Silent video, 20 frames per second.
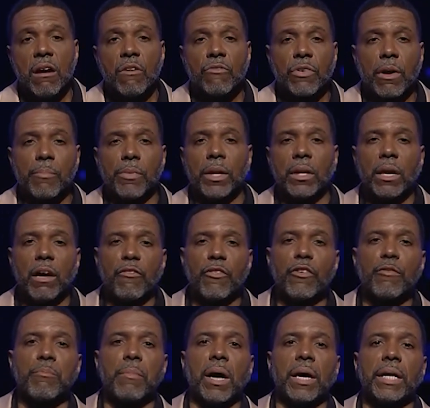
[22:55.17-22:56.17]
from the love
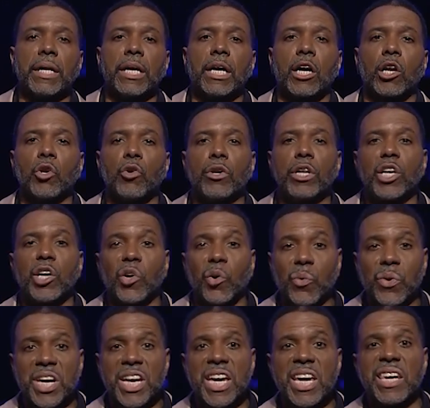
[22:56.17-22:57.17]
of money, including
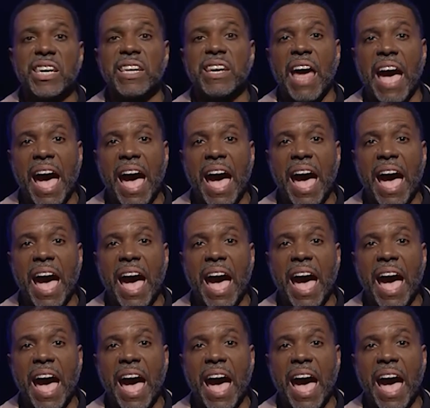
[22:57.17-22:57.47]
greed and